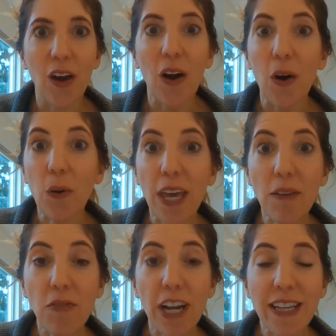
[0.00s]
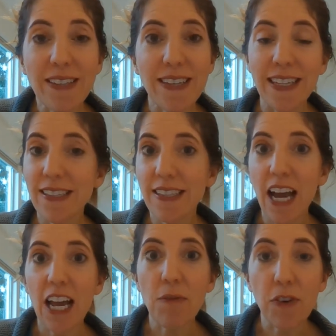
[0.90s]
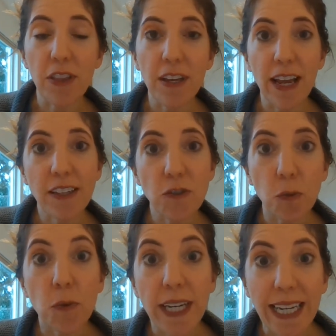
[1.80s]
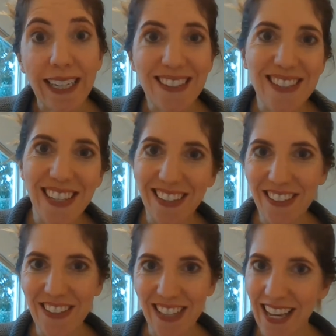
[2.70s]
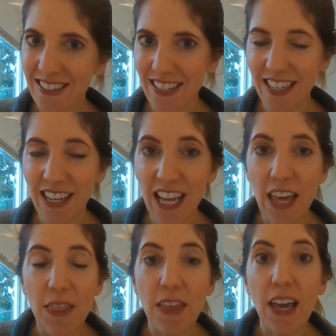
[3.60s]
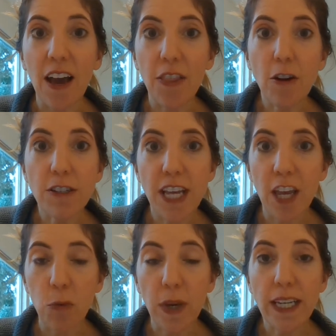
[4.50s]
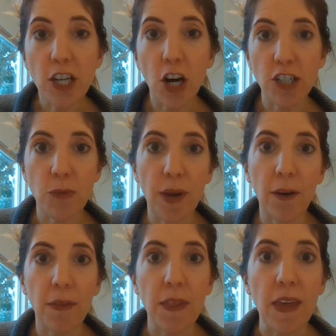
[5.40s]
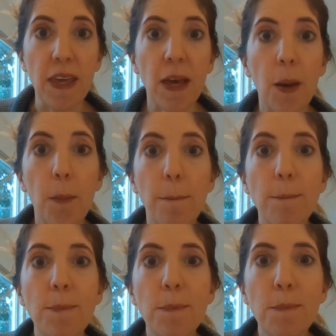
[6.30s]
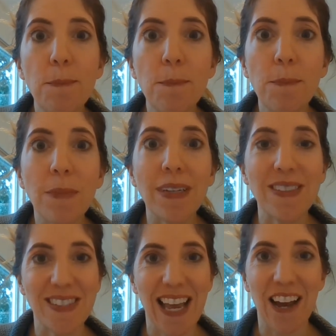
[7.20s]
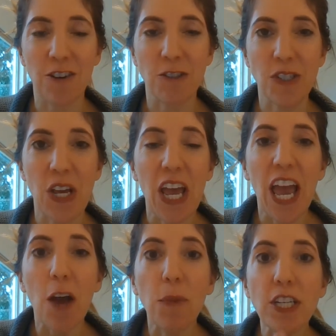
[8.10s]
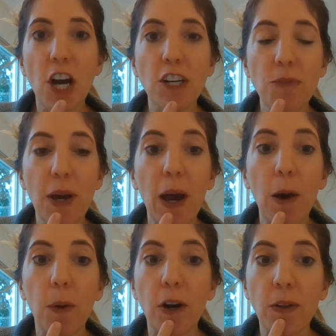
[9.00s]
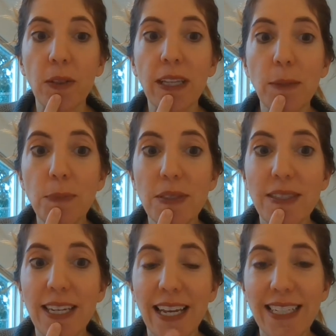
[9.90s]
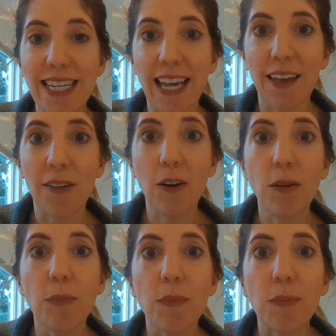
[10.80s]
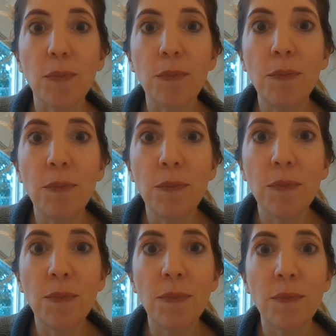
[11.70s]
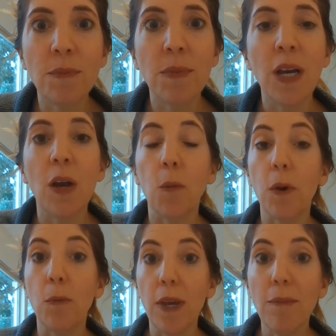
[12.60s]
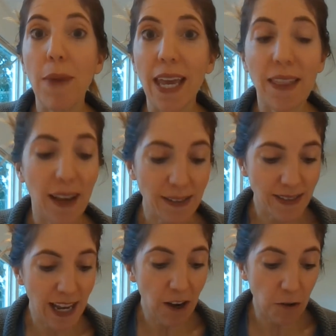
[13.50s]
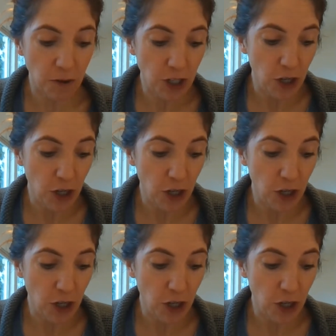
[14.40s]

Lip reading: Okay, friends, it's time for the next reading skills lesson. The other day we talked about the sound, and we talked about how our lips stay together when we make that sound.